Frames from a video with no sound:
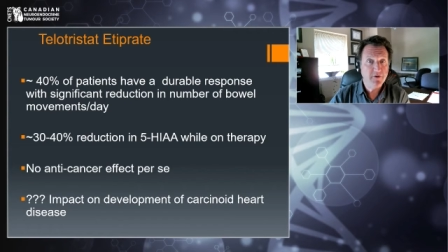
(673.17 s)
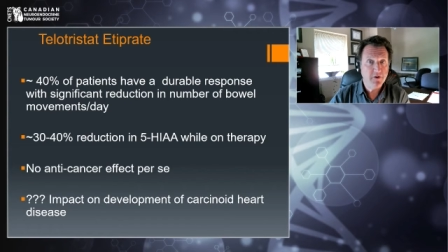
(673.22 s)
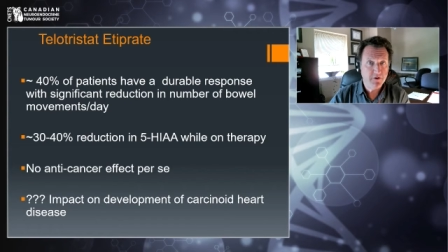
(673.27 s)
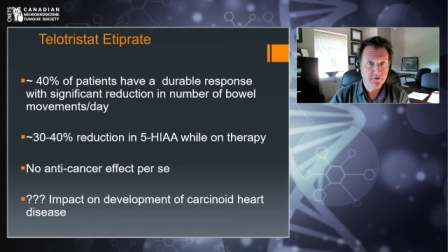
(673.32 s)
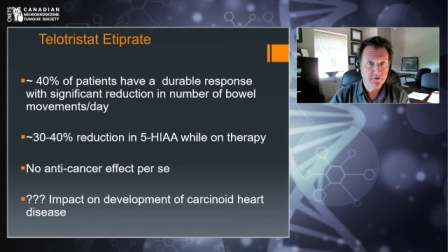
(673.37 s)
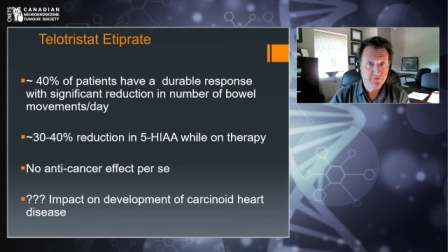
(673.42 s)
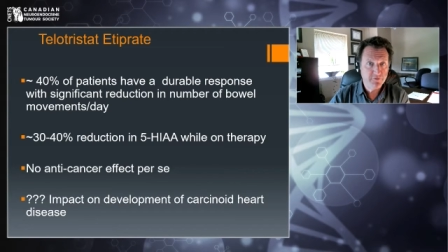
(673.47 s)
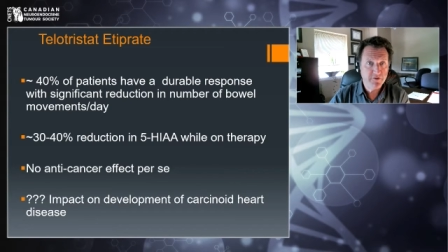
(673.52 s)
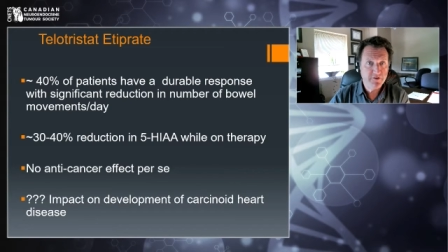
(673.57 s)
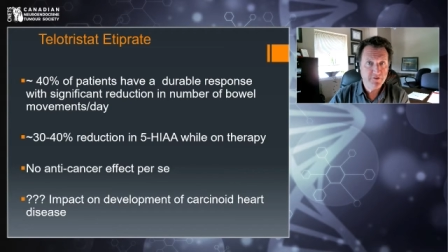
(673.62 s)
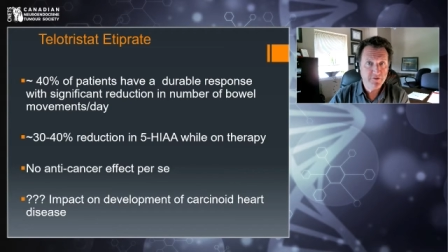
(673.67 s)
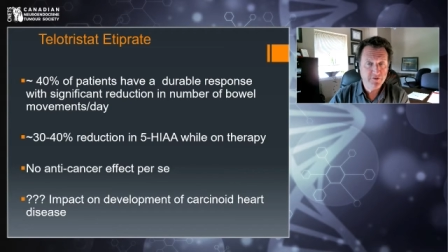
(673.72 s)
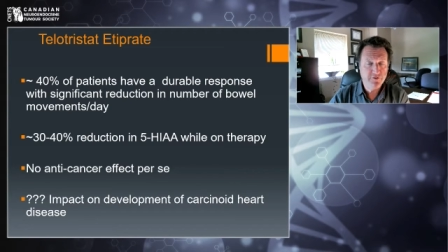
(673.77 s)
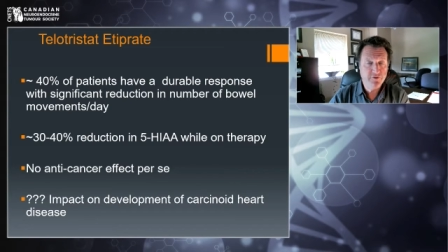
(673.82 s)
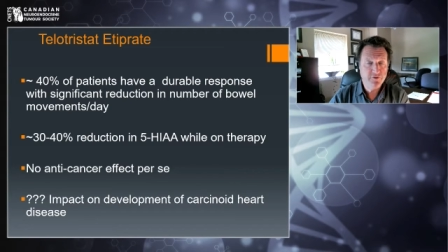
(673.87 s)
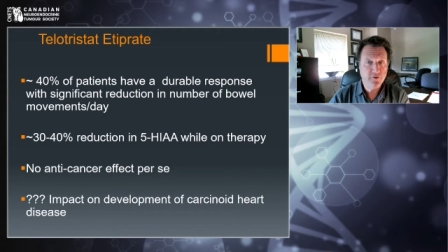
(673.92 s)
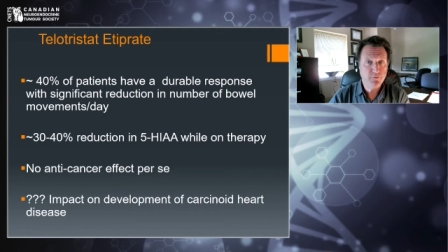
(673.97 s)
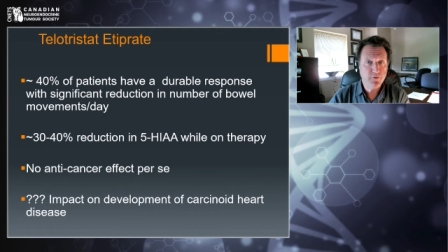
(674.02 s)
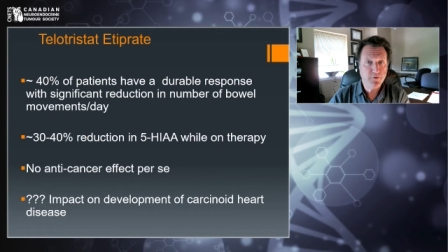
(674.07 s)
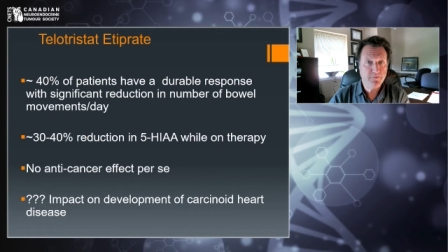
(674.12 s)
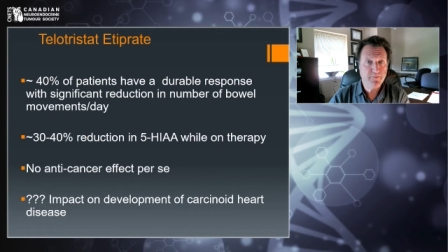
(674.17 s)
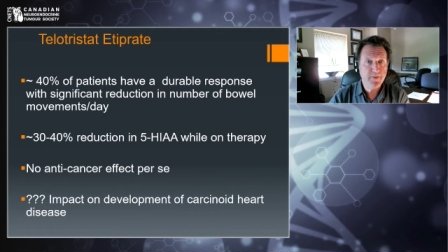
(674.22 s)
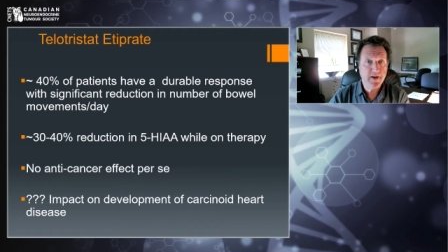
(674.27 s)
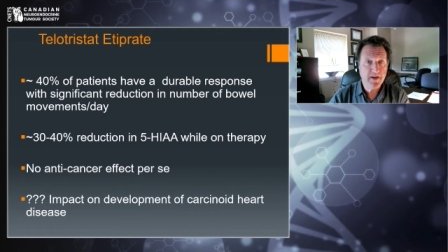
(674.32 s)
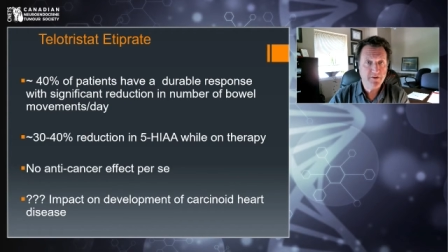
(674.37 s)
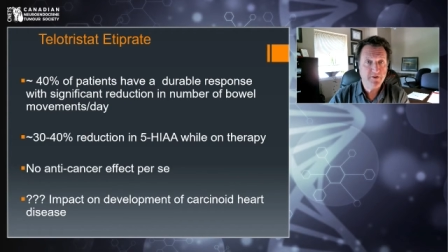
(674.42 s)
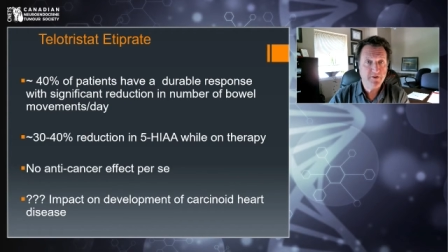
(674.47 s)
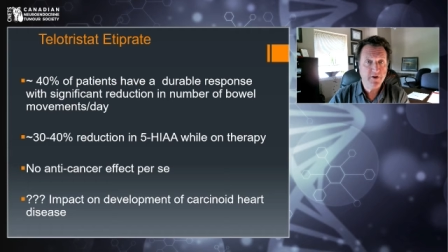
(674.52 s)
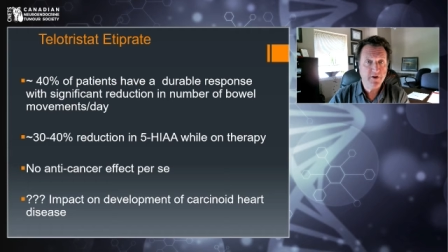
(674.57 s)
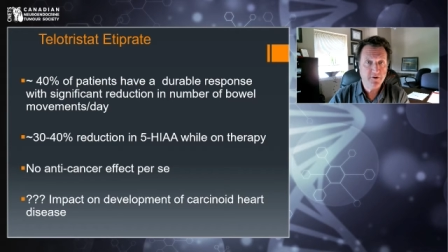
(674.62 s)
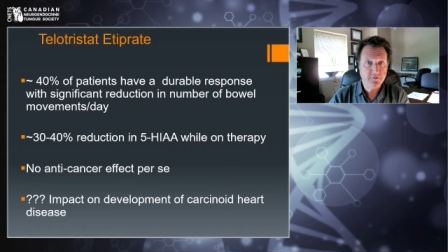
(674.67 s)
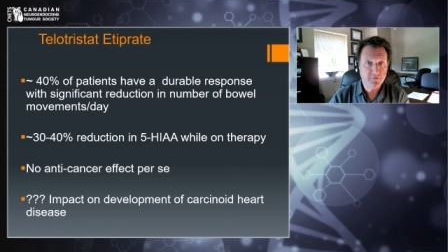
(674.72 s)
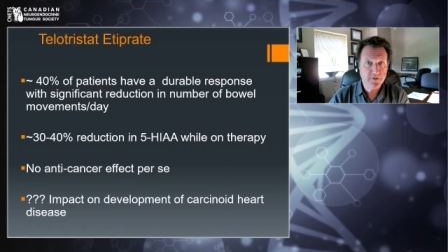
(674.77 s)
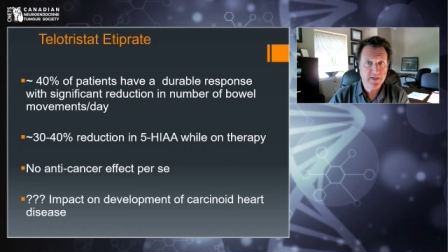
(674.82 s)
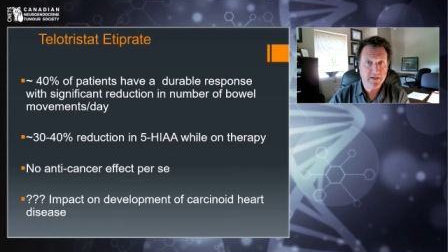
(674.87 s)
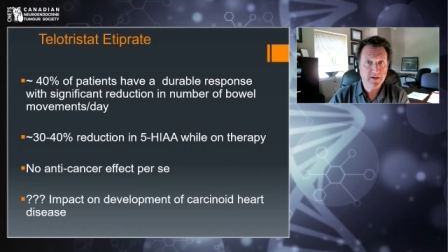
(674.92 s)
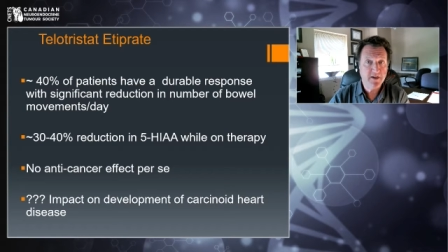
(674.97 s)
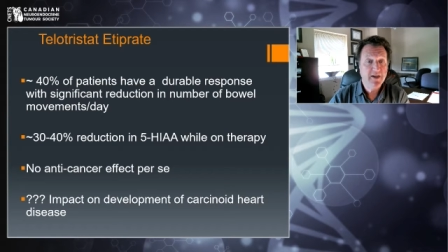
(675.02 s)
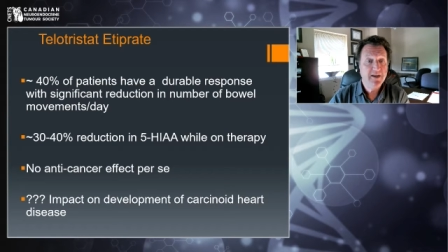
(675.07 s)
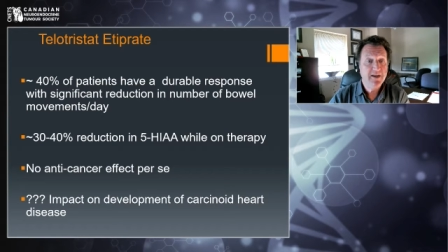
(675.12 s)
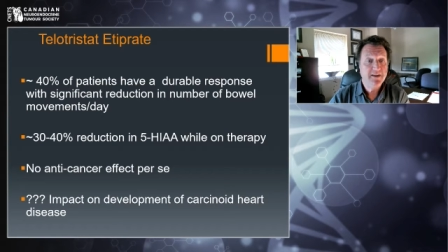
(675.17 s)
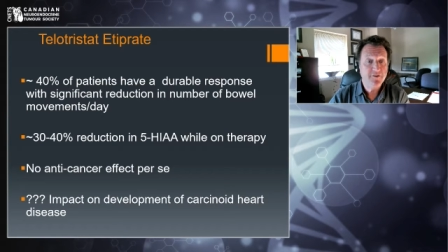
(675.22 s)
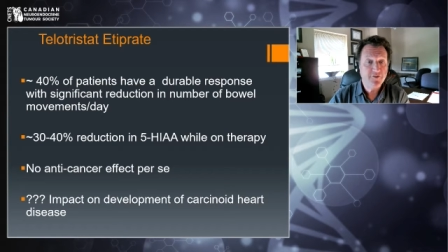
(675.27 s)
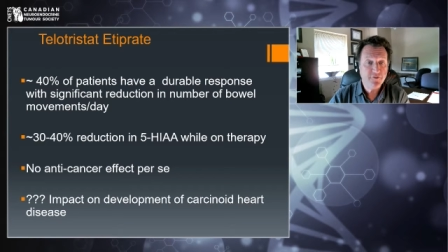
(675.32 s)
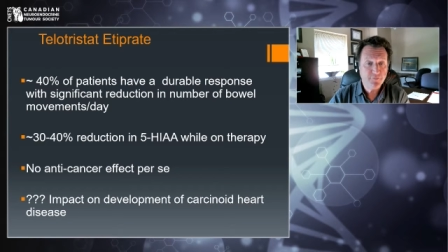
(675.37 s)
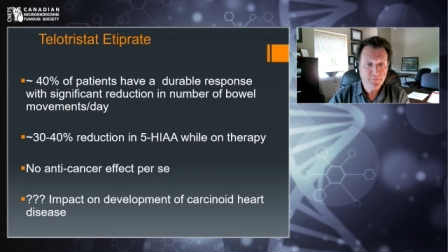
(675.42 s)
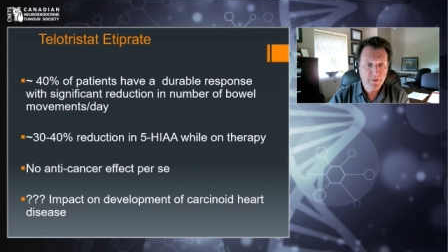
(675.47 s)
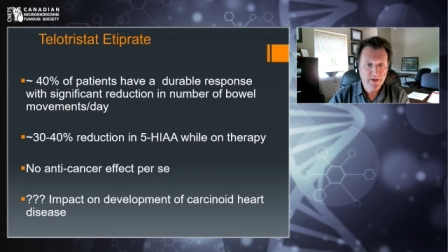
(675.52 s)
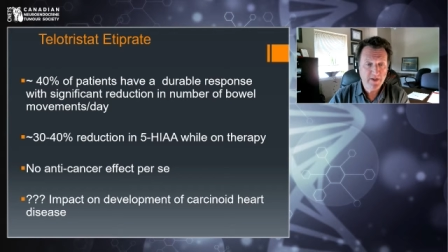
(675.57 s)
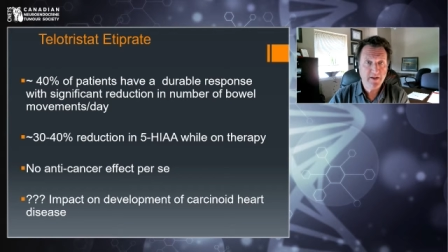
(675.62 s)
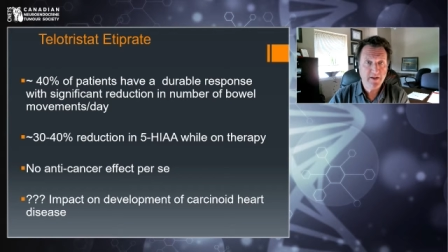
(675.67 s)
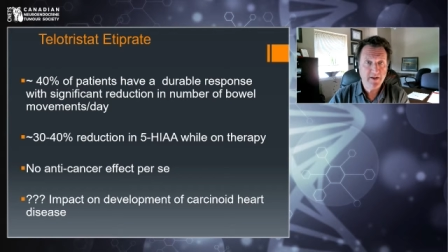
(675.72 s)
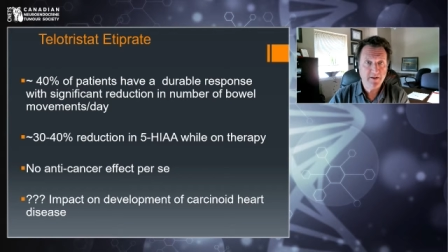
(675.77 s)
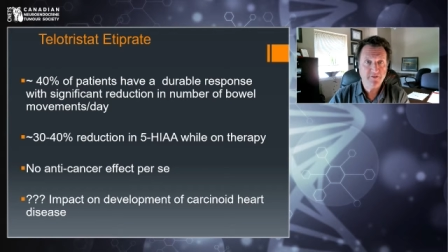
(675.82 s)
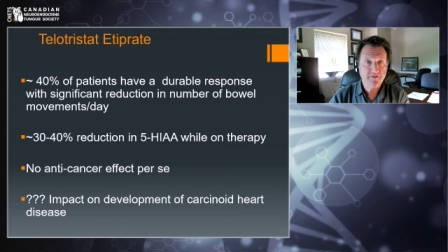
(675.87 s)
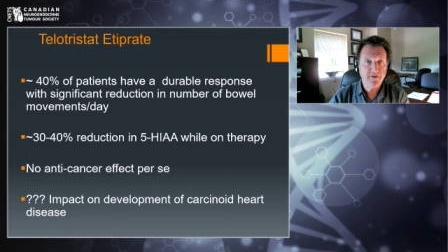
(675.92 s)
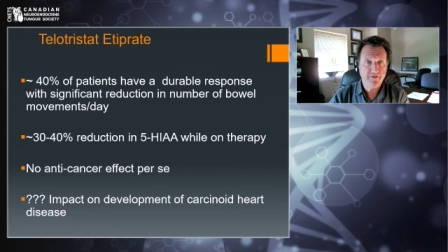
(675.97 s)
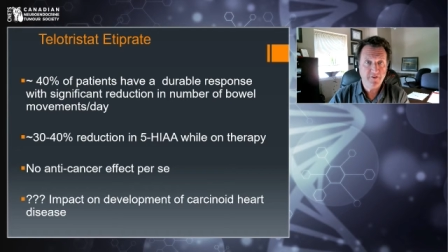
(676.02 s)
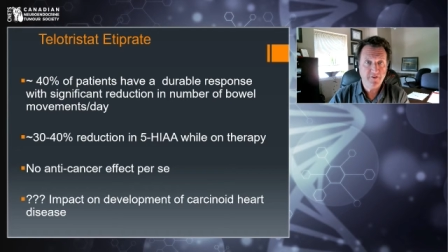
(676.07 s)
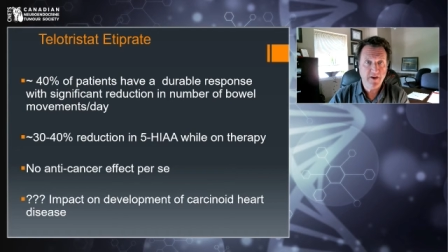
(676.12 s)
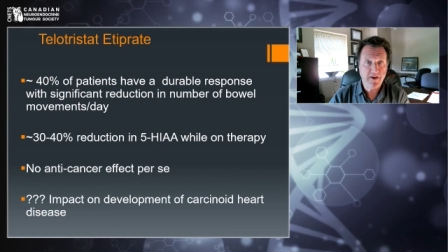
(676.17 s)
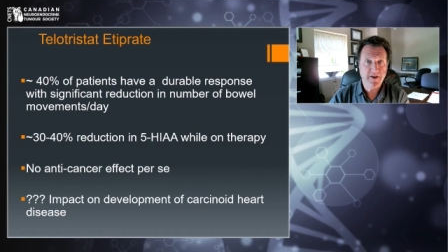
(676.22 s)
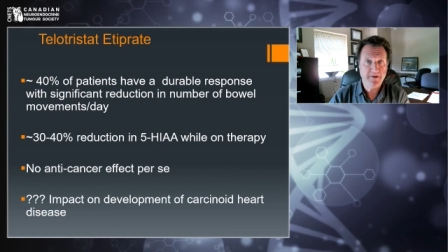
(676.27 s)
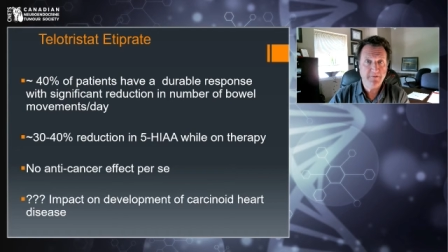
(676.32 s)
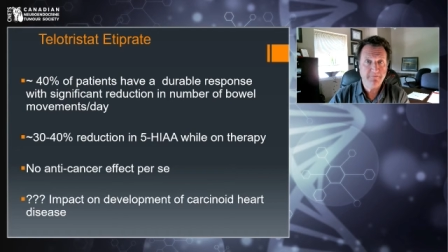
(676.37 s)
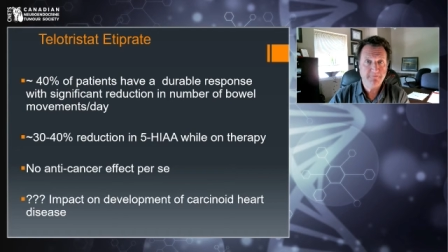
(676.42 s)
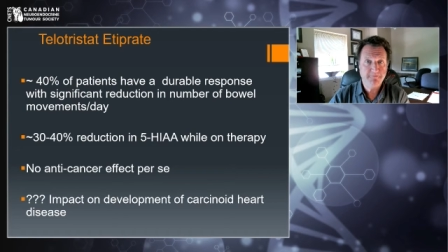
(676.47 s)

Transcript: carcinoid syndrome with bad diarrhea despite SSA.